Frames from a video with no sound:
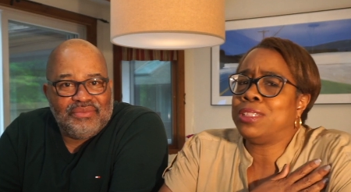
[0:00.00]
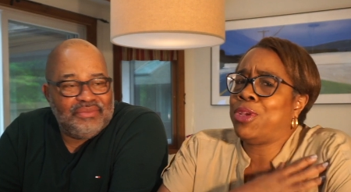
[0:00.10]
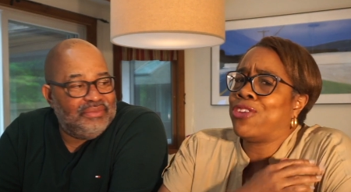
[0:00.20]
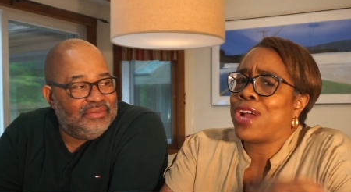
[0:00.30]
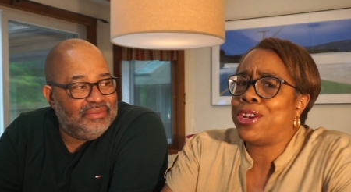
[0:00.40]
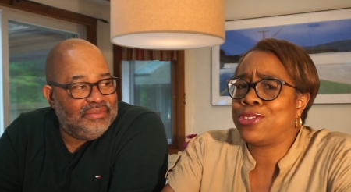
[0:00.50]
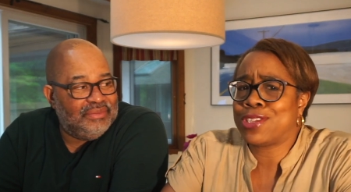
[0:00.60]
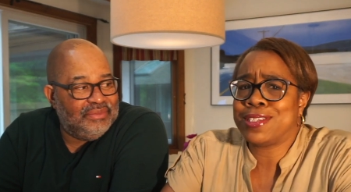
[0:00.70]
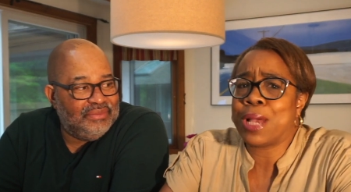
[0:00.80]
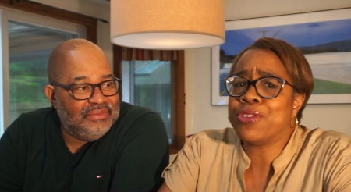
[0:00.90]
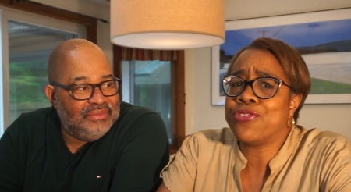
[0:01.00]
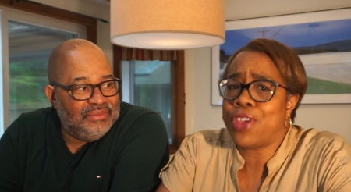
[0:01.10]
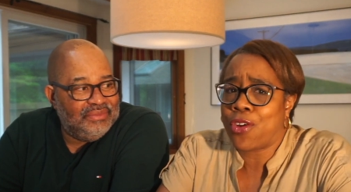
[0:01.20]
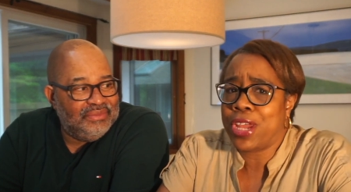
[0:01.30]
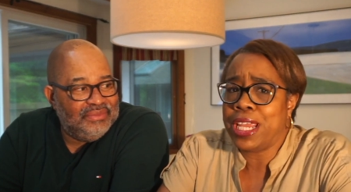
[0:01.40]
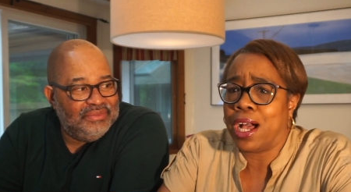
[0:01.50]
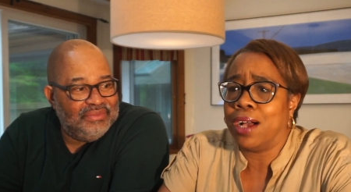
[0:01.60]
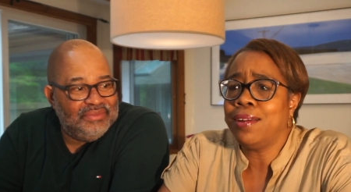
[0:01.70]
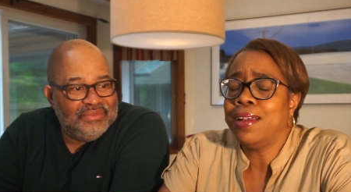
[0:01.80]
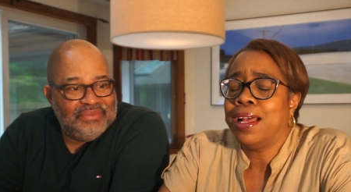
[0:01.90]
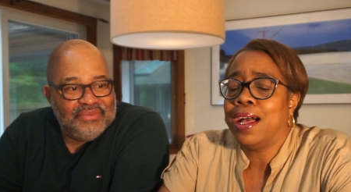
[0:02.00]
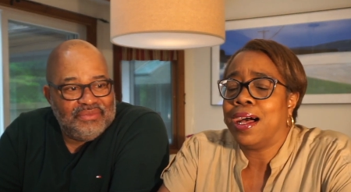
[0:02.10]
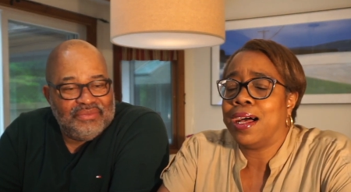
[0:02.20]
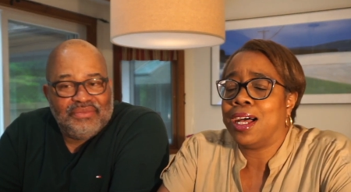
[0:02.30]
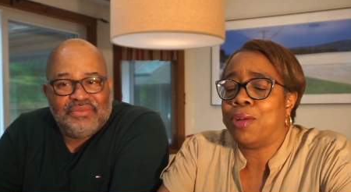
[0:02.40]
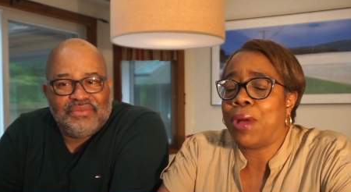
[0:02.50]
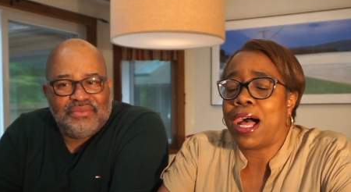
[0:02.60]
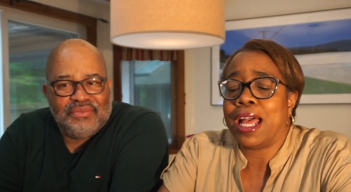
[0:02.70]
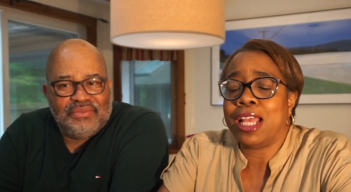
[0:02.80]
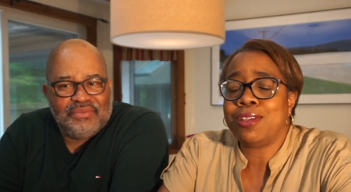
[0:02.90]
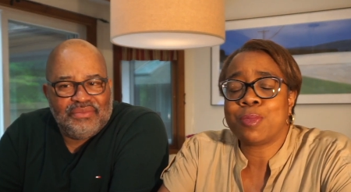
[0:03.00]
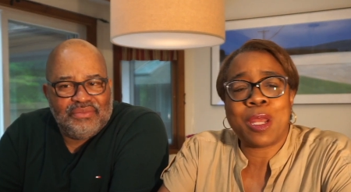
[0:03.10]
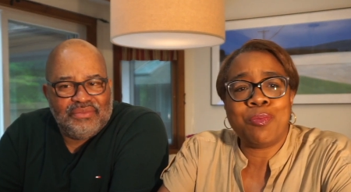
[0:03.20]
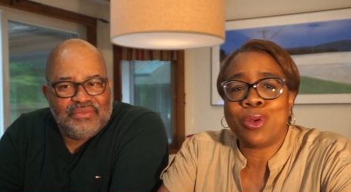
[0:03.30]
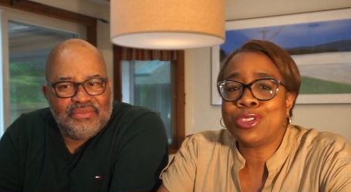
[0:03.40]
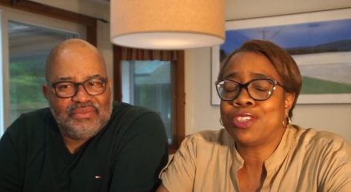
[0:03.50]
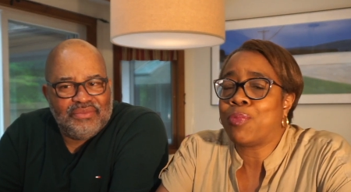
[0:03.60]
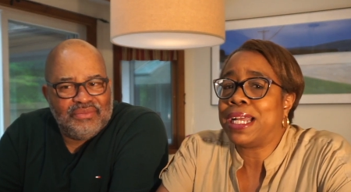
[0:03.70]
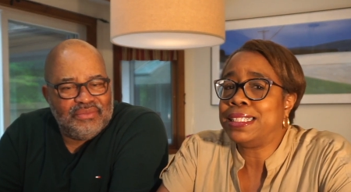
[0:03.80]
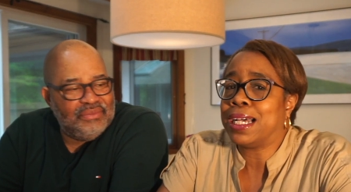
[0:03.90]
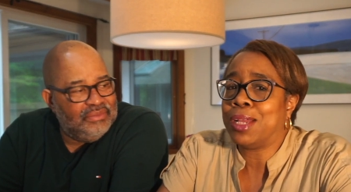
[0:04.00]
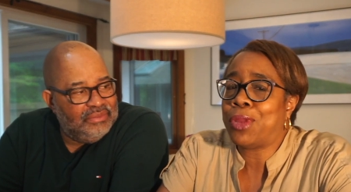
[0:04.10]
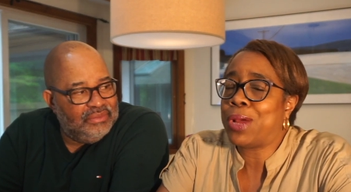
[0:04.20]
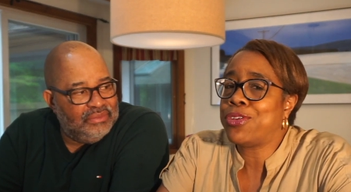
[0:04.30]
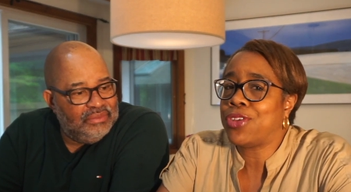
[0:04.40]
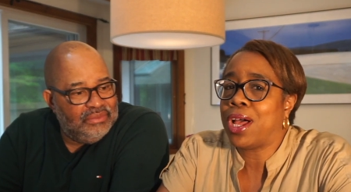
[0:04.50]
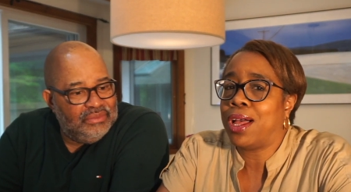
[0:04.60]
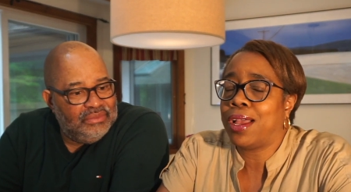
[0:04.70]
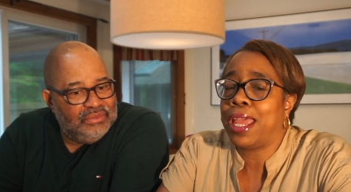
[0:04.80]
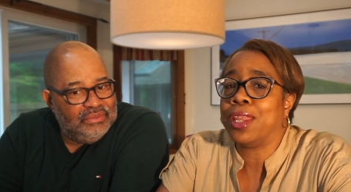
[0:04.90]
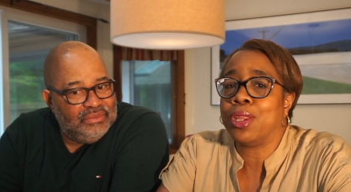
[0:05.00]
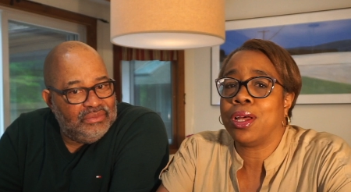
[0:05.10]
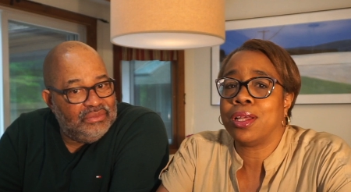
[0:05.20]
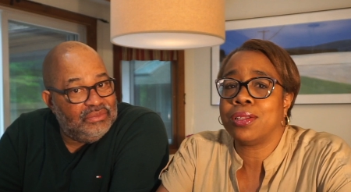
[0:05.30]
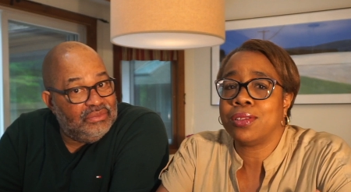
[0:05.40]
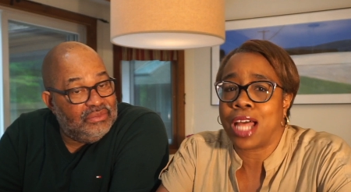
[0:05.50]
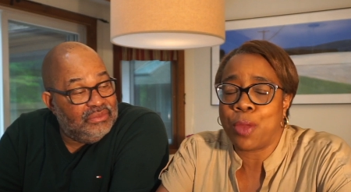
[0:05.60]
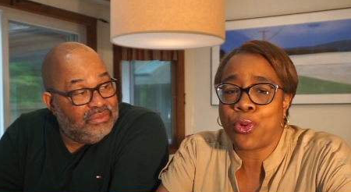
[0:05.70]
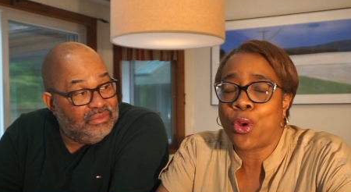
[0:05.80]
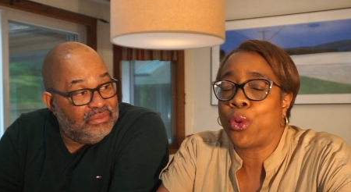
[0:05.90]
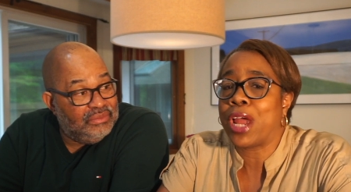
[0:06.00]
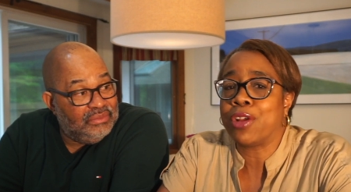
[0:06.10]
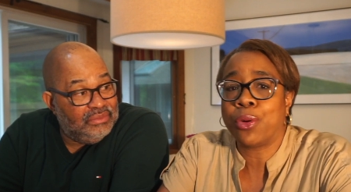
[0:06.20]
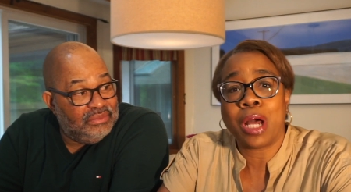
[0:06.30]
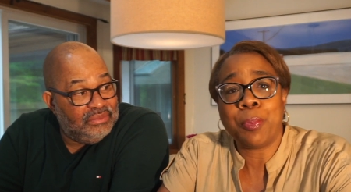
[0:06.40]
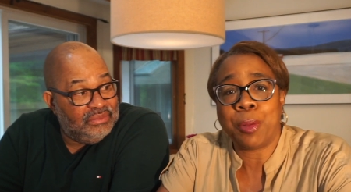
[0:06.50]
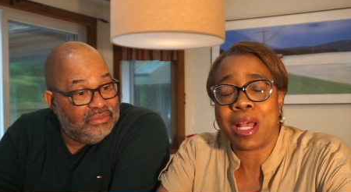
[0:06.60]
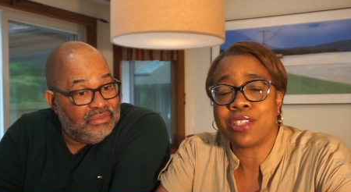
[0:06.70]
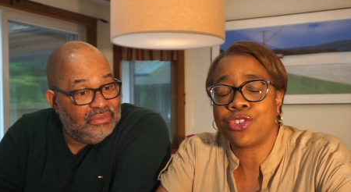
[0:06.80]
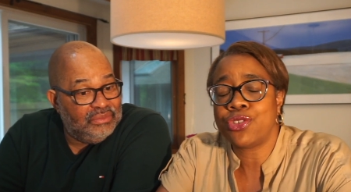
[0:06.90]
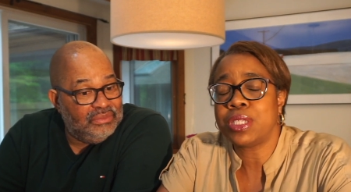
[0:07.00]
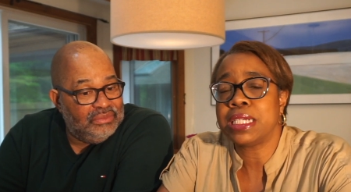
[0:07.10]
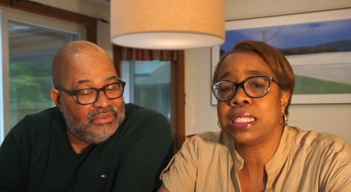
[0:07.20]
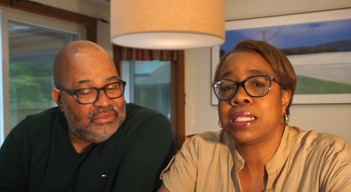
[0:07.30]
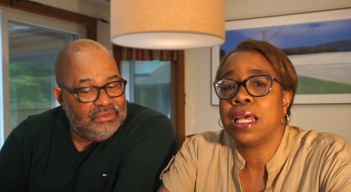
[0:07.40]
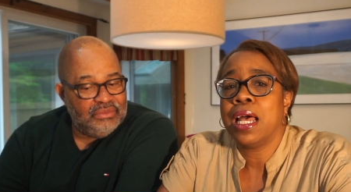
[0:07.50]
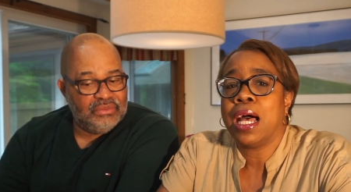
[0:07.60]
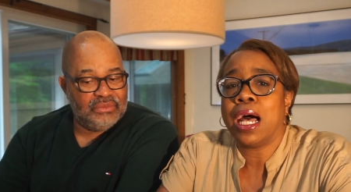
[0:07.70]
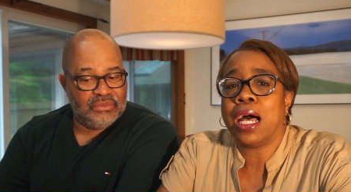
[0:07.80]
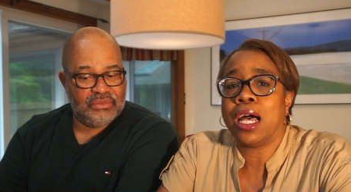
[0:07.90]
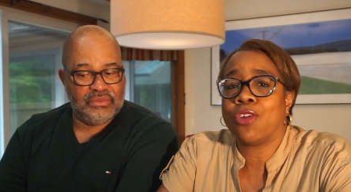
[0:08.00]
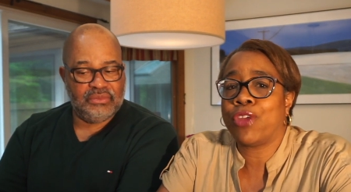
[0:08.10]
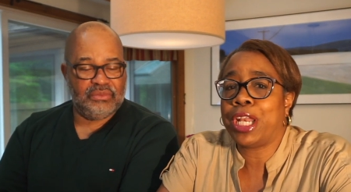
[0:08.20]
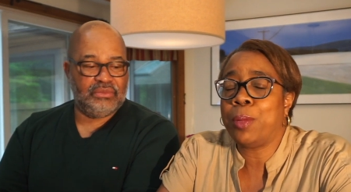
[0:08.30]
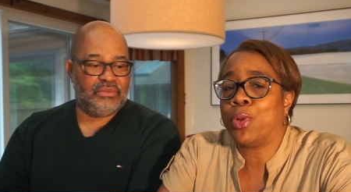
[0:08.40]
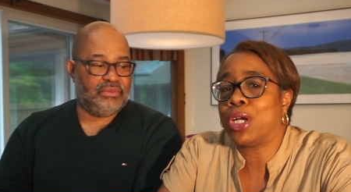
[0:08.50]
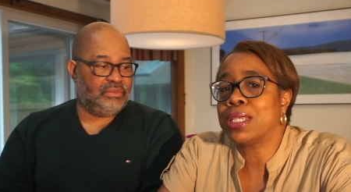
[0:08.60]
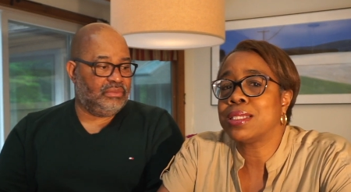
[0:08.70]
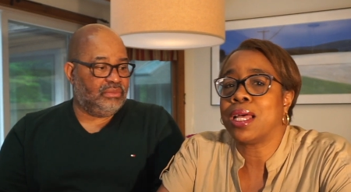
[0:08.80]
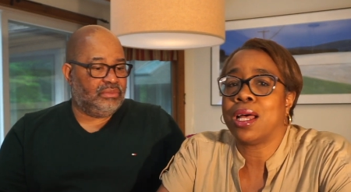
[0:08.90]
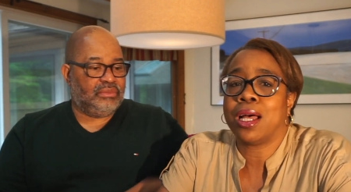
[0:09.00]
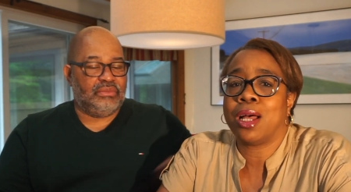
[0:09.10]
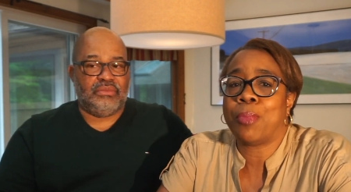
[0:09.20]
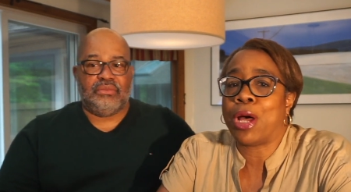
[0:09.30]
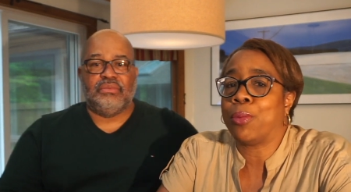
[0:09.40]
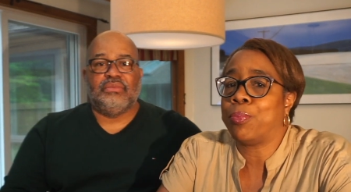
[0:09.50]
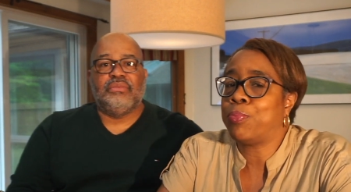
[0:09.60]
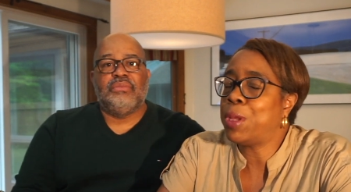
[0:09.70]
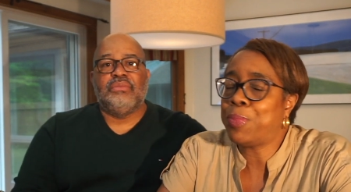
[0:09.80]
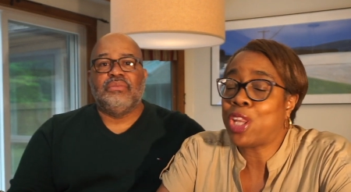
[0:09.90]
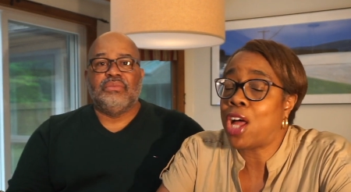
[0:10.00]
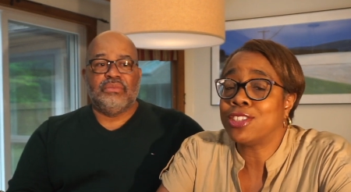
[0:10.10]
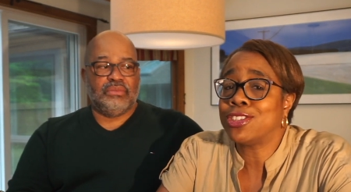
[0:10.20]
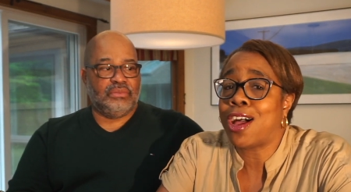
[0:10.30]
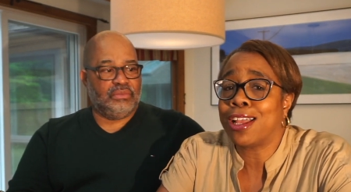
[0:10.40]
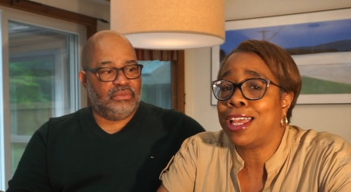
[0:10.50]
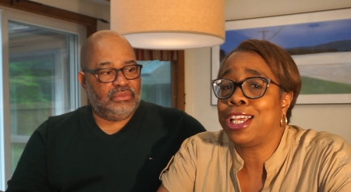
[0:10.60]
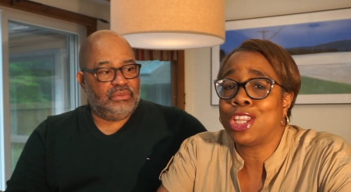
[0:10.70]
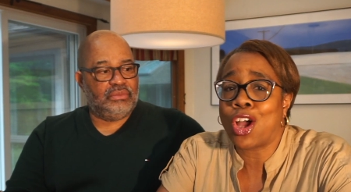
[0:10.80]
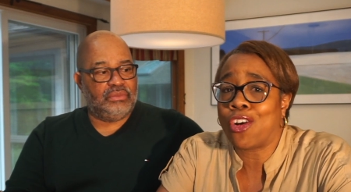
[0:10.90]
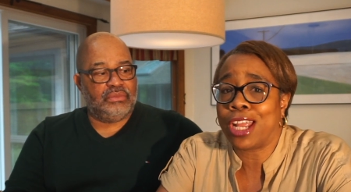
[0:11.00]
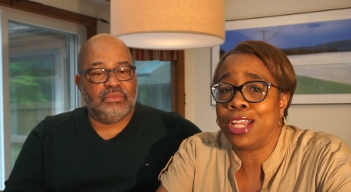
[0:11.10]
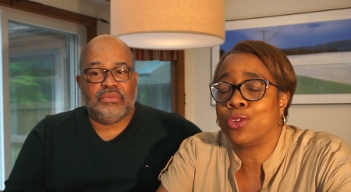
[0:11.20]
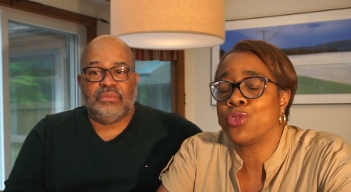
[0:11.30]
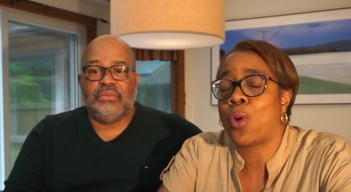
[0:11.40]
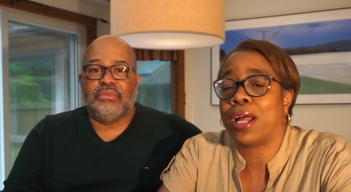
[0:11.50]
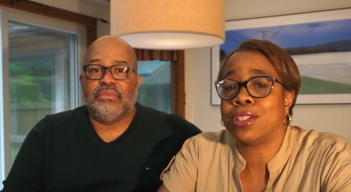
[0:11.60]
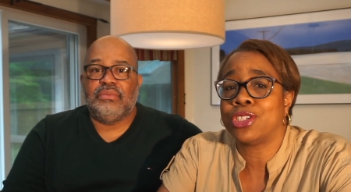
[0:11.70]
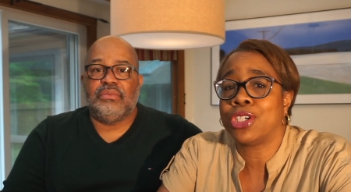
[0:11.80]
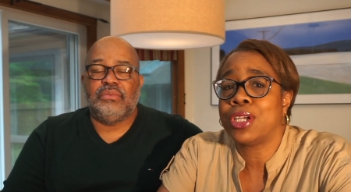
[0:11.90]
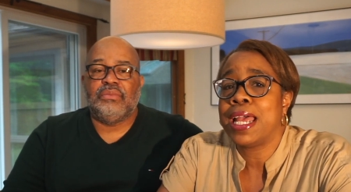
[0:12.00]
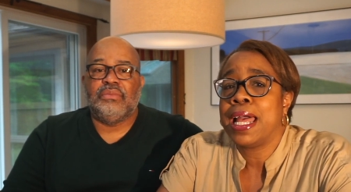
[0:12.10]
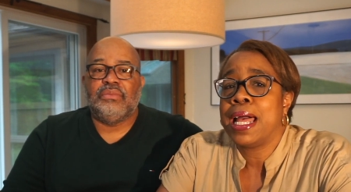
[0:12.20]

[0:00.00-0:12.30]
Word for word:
Speaker 1: to be a writer since I was very young. Um, I spent most of my time when I was young in the library where I grew up in Massachusetts, uh, reading books uh, about Pippi Longstocking and Laura Ingalls Wilder.